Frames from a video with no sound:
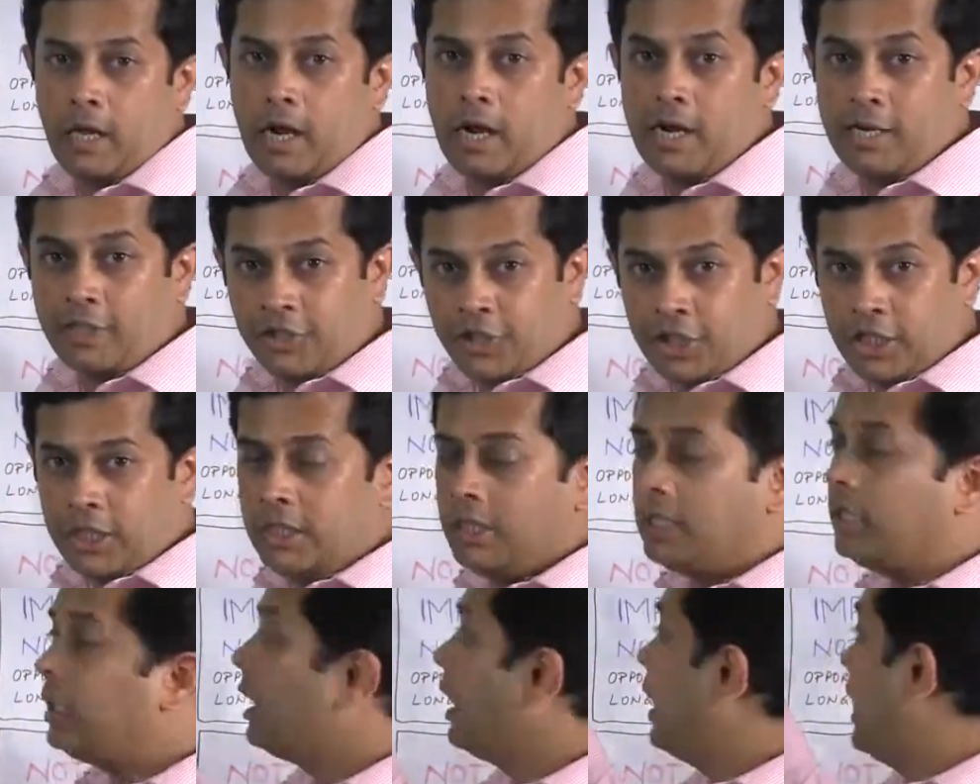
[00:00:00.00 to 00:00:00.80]

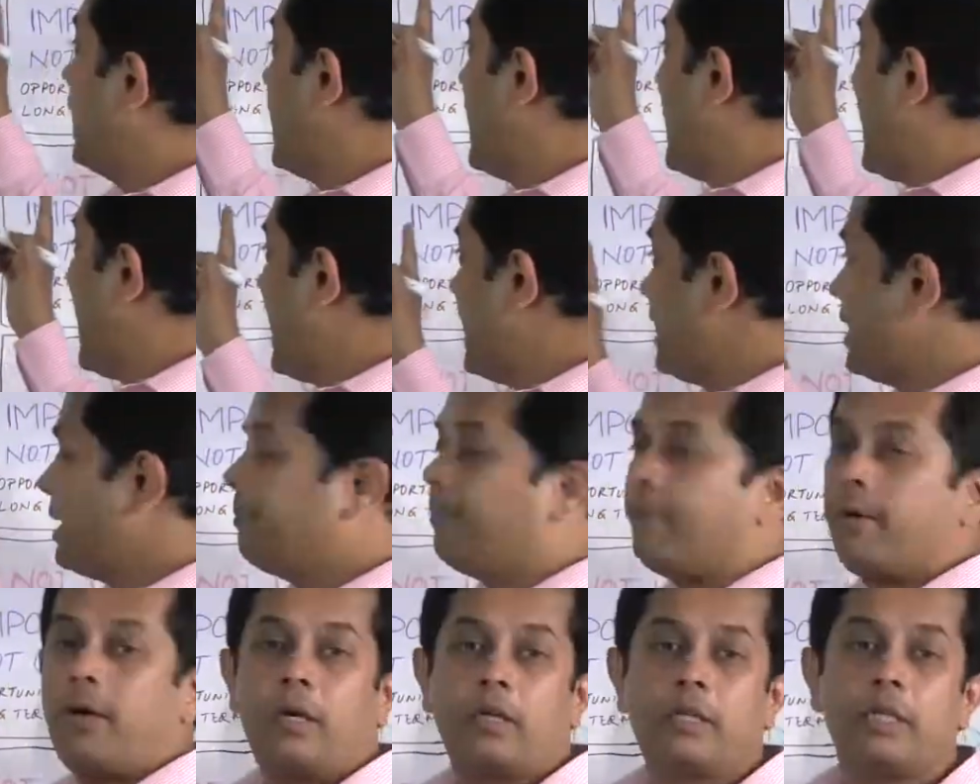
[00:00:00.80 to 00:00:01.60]
Urgent and
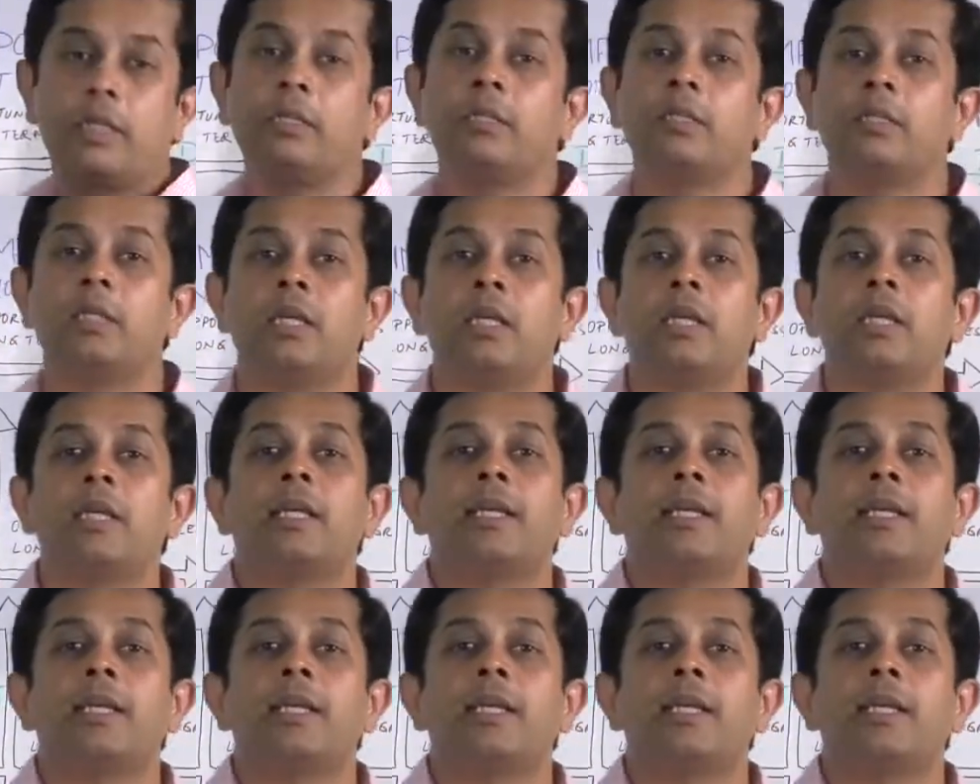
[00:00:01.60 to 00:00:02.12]
important